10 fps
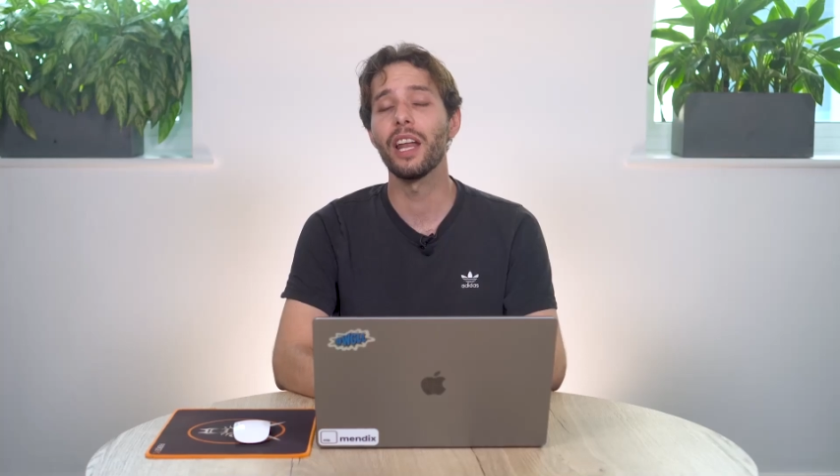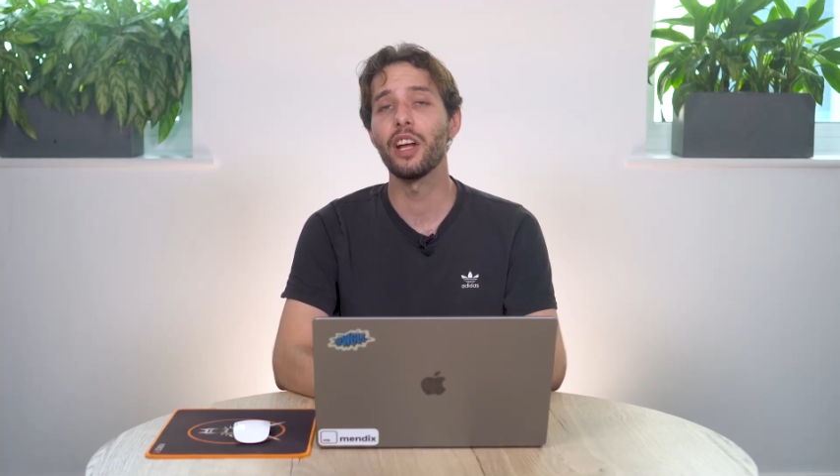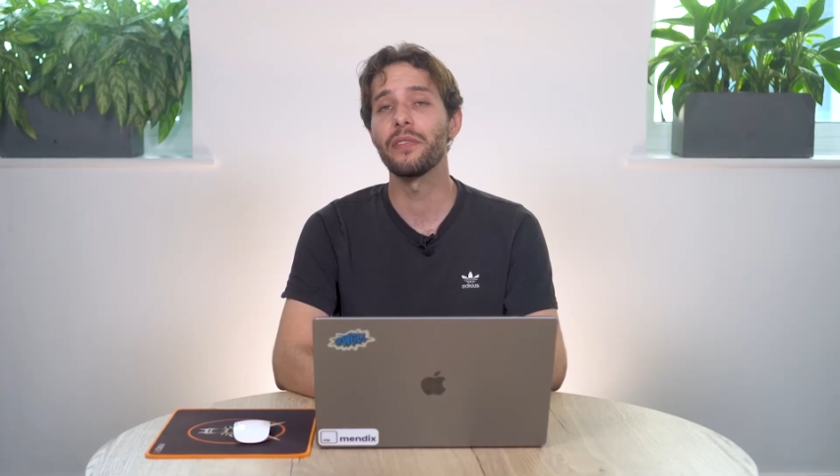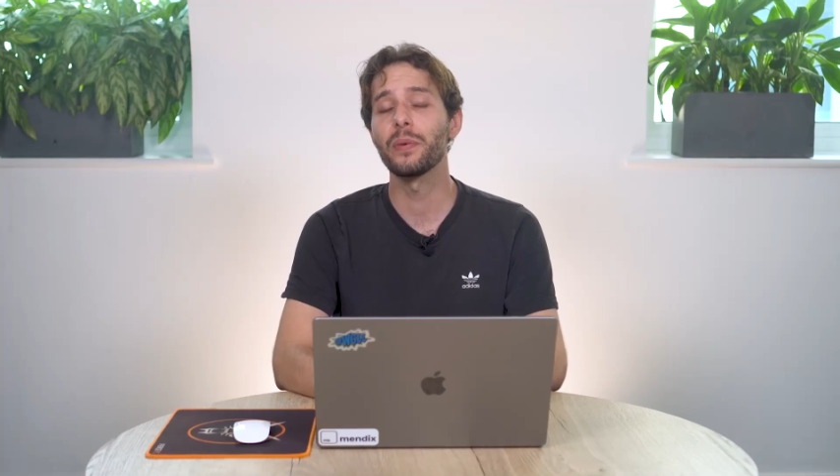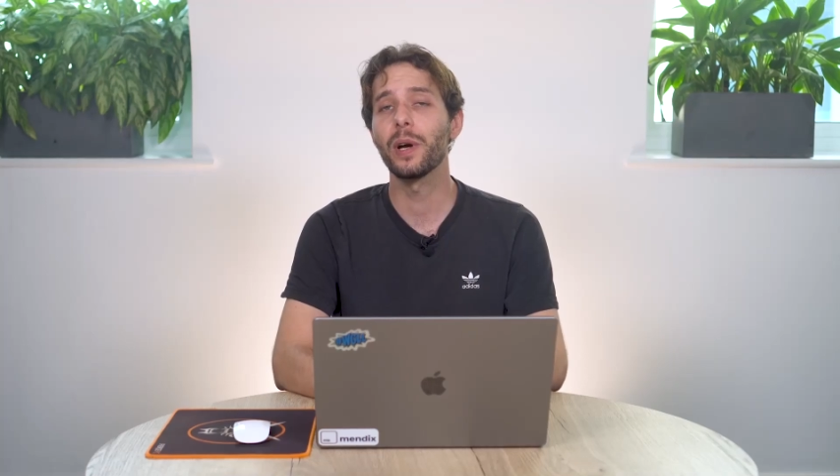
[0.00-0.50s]
Hello
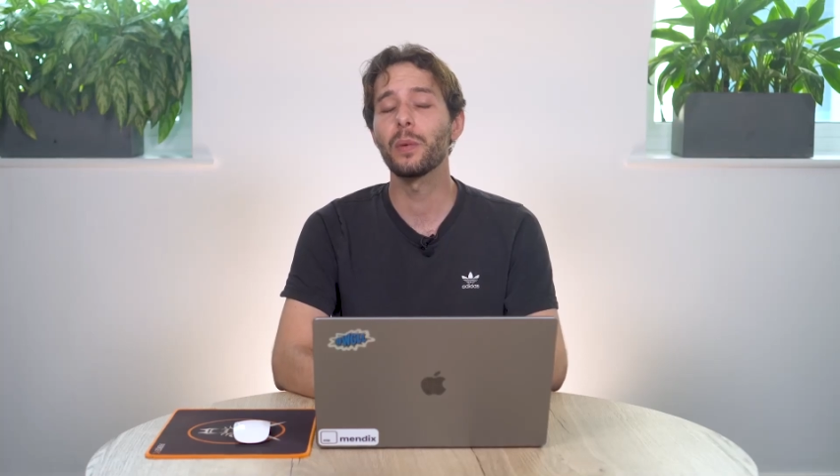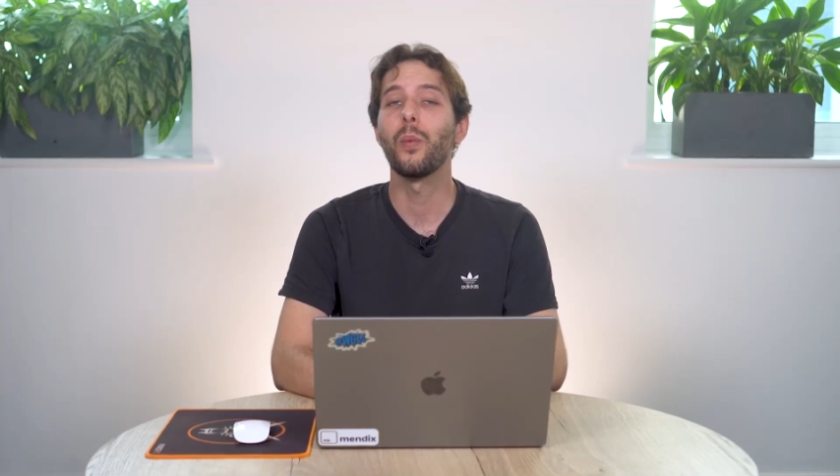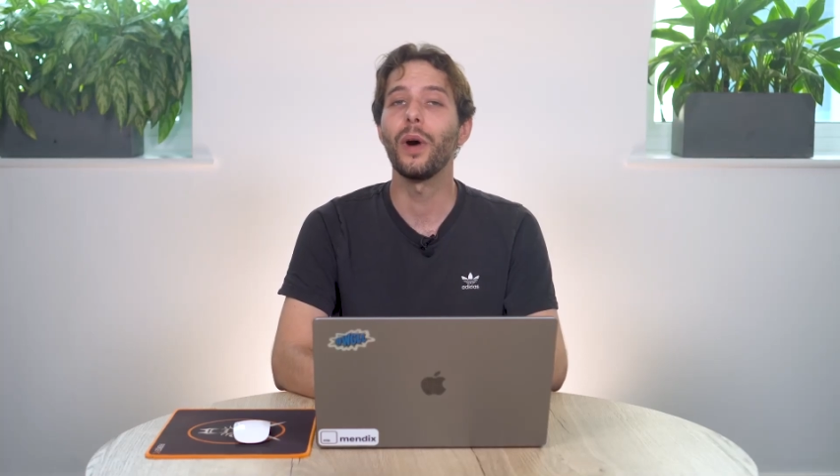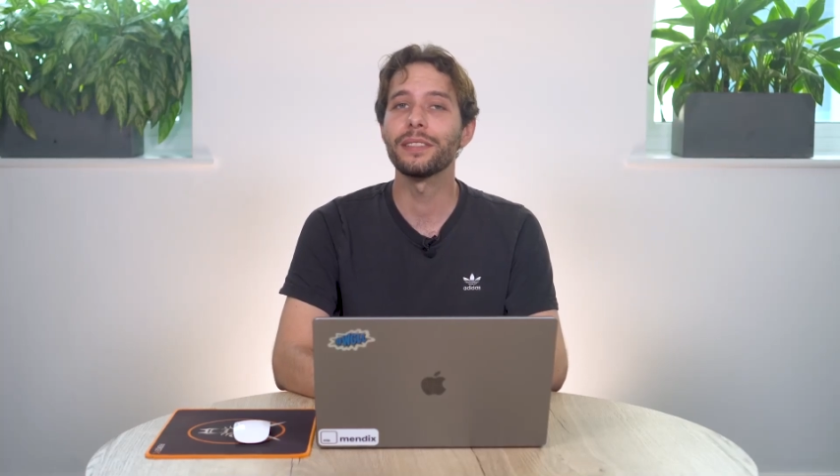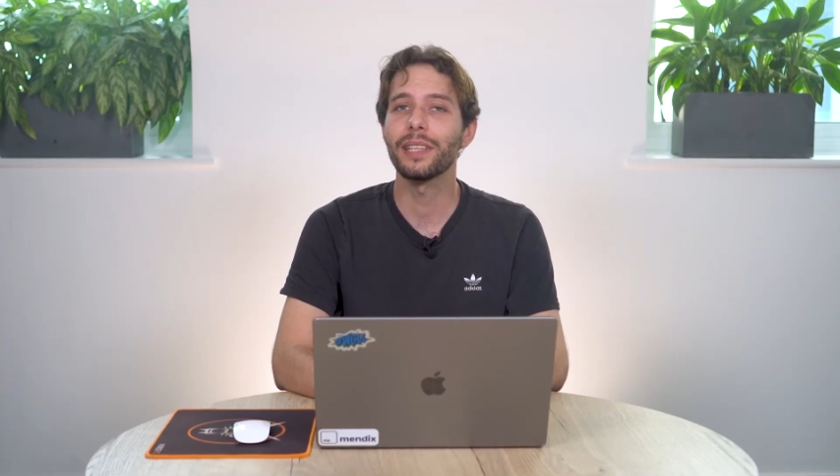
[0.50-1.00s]
everyone,
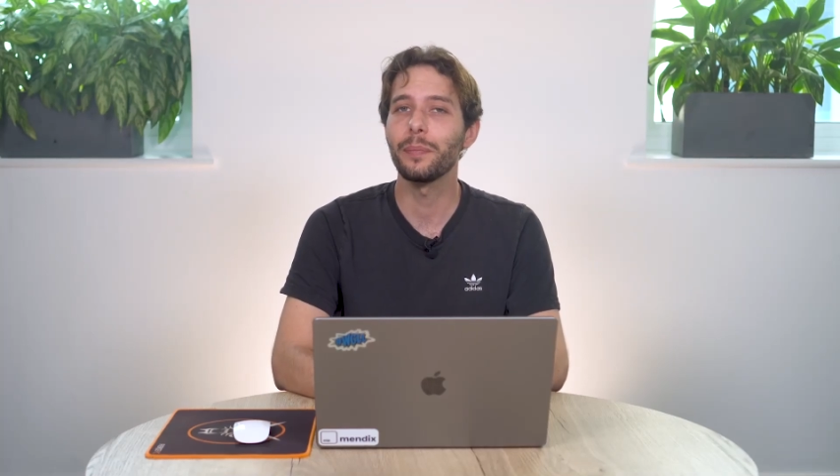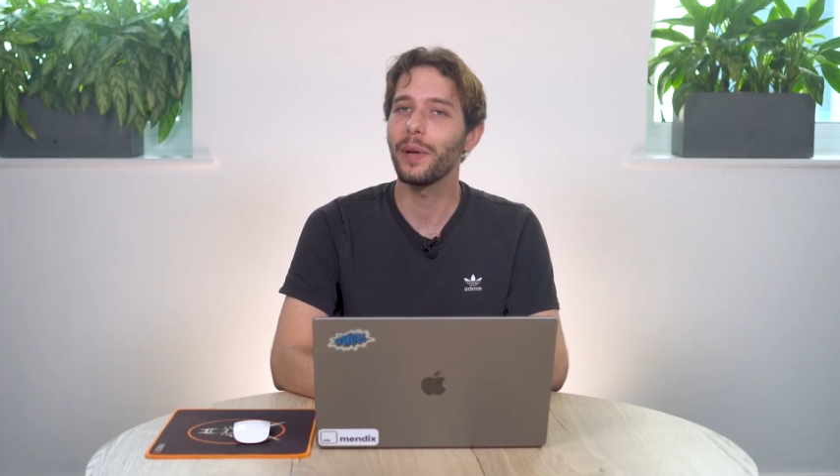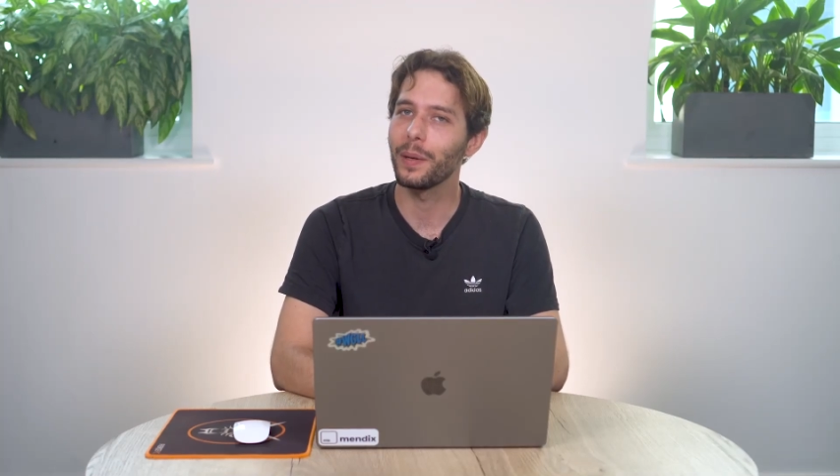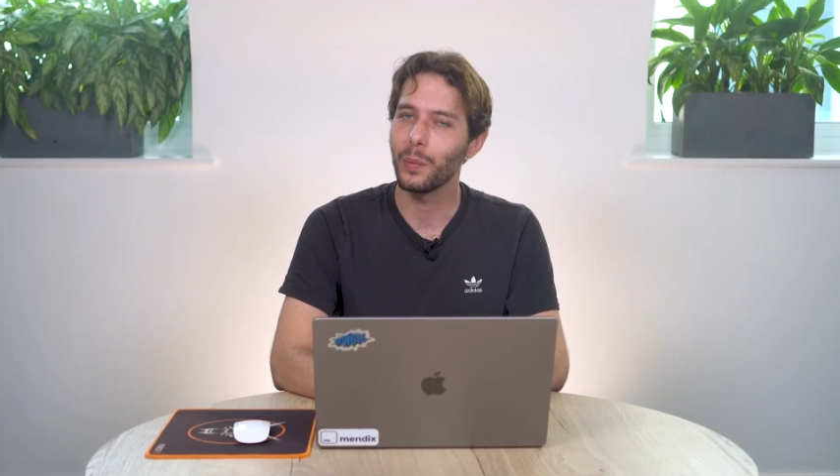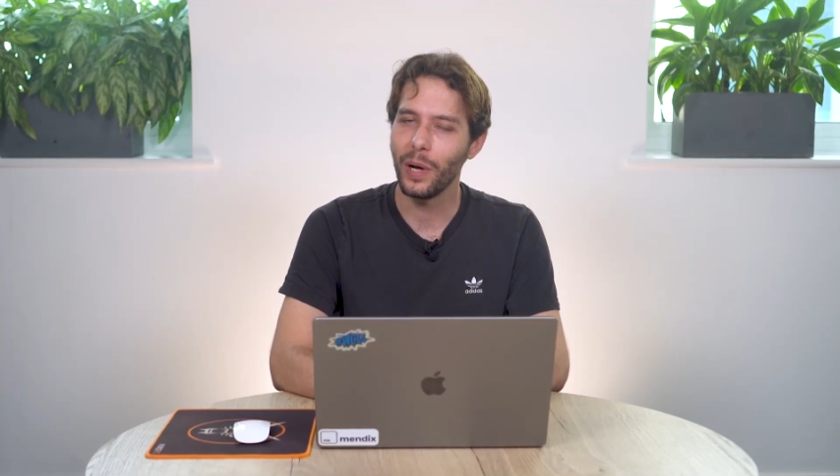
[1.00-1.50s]
what's up
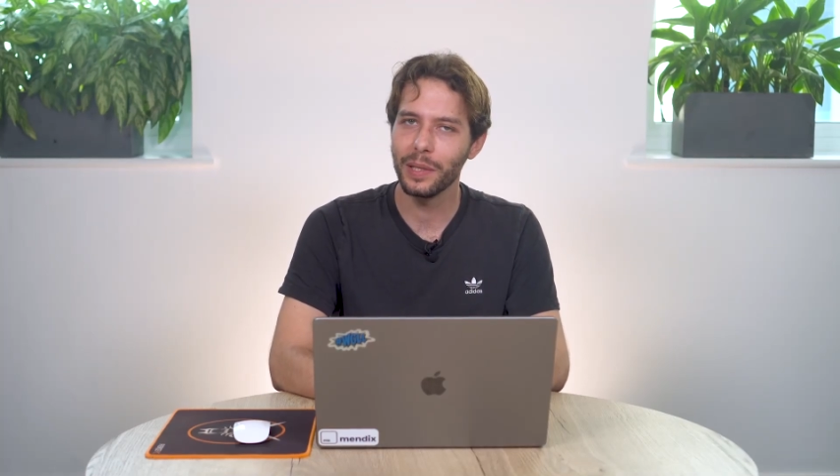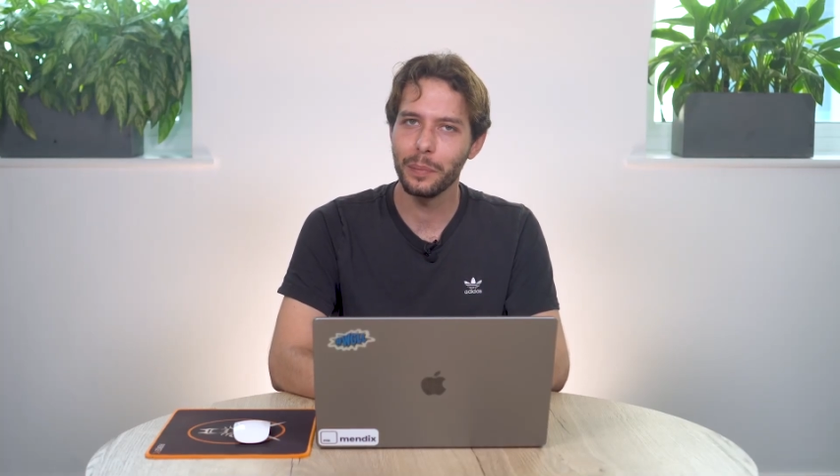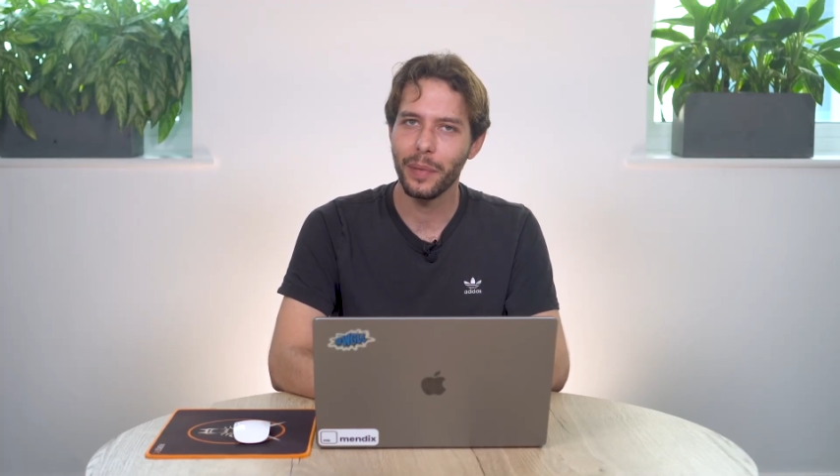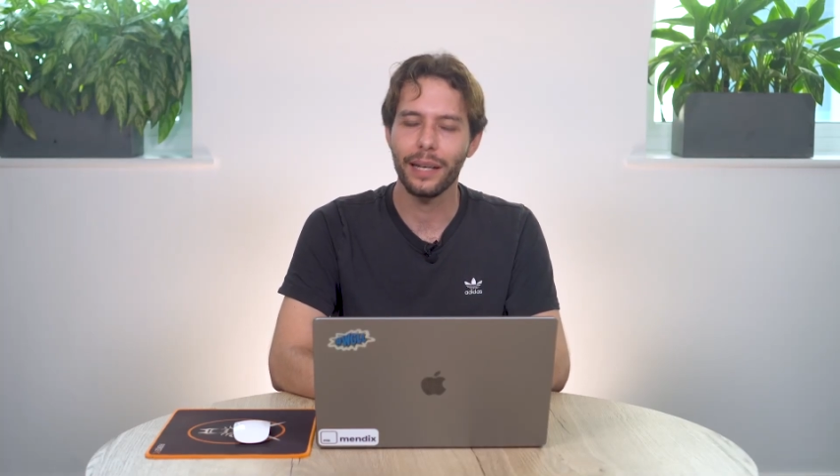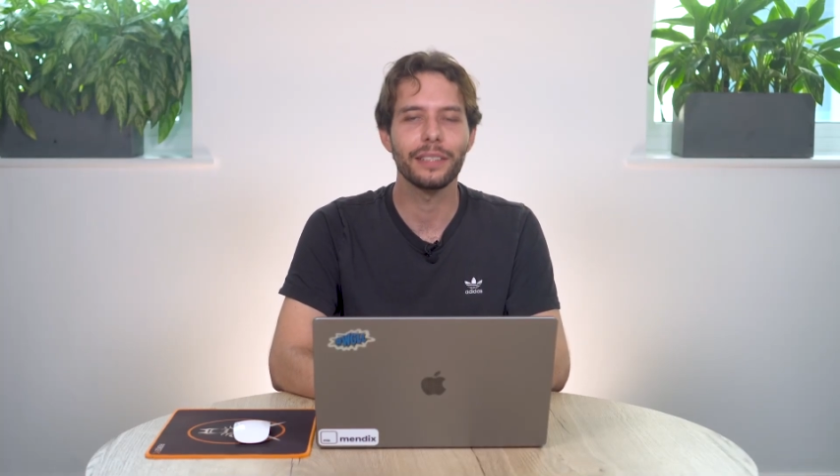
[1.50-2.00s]
and
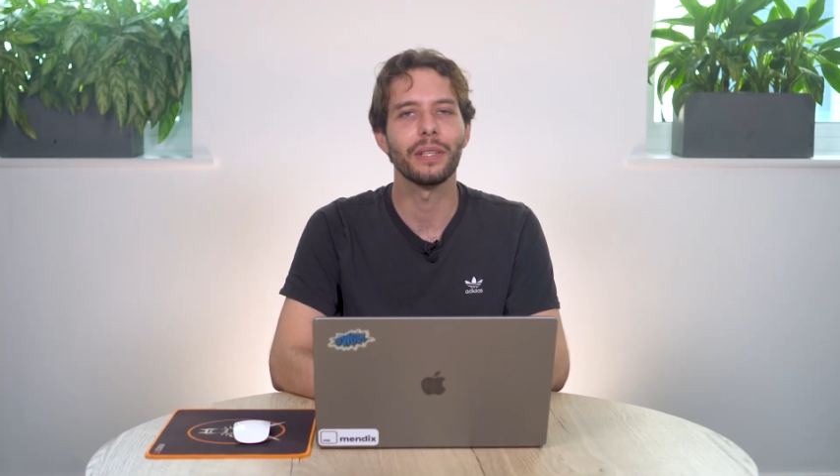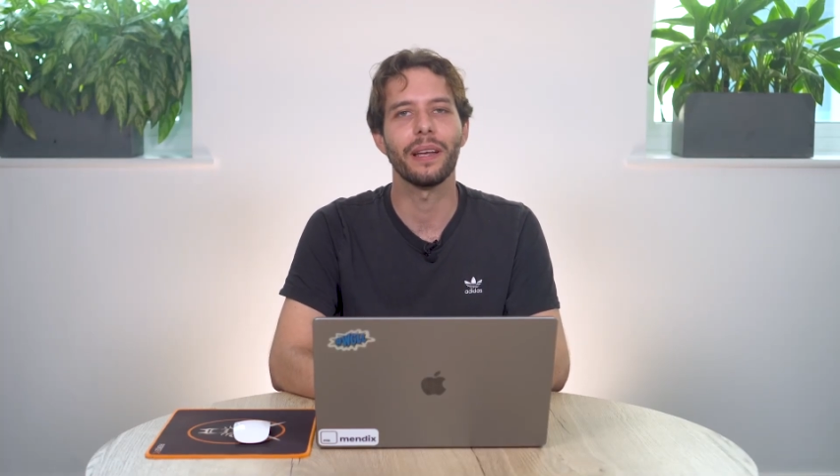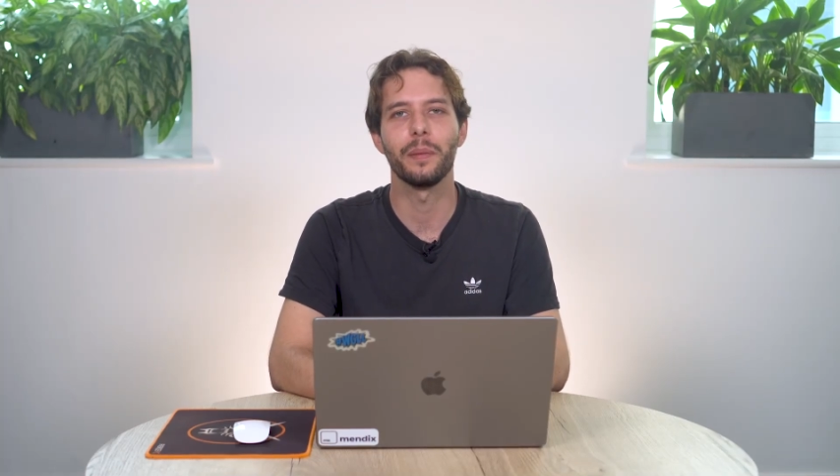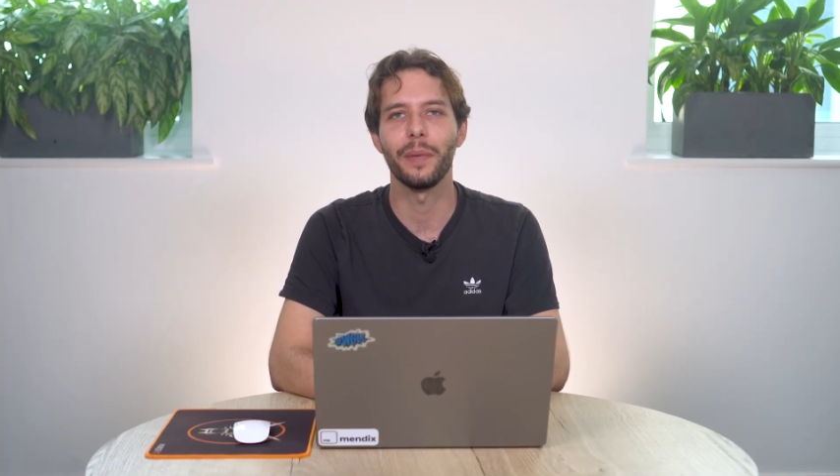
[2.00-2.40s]
welcome back to Hello